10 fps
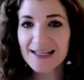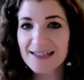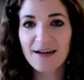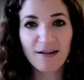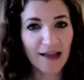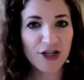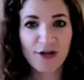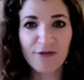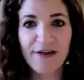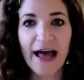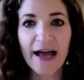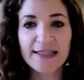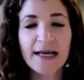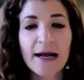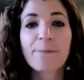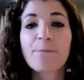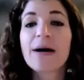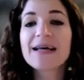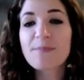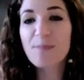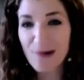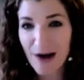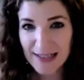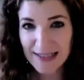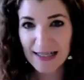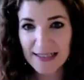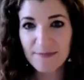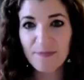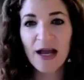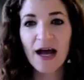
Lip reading: as a collection of facts, but as a process,